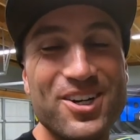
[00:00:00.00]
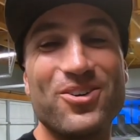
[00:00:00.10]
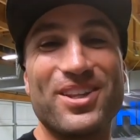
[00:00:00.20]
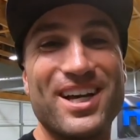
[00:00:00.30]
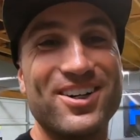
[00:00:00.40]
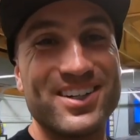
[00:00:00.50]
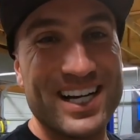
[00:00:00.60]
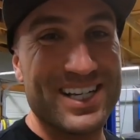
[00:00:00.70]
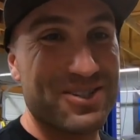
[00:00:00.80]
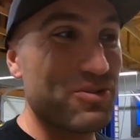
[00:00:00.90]
with a
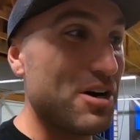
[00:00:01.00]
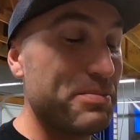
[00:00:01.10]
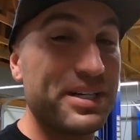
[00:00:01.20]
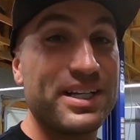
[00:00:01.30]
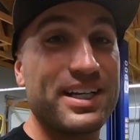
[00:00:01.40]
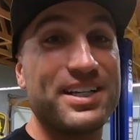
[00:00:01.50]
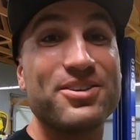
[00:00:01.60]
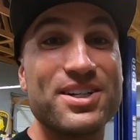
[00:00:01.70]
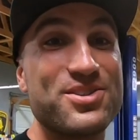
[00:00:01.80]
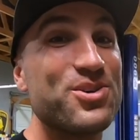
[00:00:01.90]
Hellcat swap in it, and
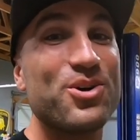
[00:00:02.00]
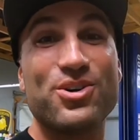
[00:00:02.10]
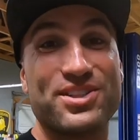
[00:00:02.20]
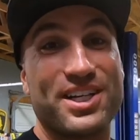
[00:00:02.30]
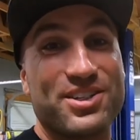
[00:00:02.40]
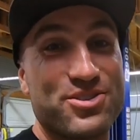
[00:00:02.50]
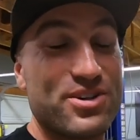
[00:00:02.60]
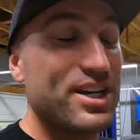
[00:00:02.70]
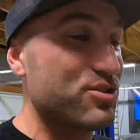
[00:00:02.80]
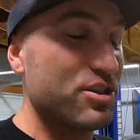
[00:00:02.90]
you guys know I'll take it to the
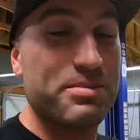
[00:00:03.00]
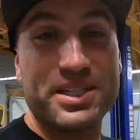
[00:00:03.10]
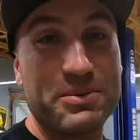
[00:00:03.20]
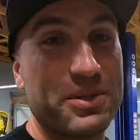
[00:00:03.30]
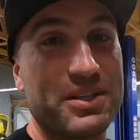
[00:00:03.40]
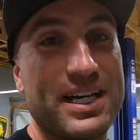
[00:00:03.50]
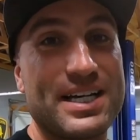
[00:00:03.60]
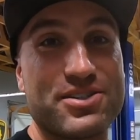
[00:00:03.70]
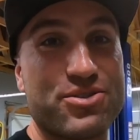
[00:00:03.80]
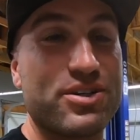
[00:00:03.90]
drag strip. I did with the
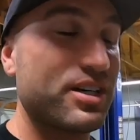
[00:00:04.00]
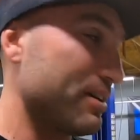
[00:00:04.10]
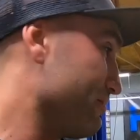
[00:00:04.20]
last truck.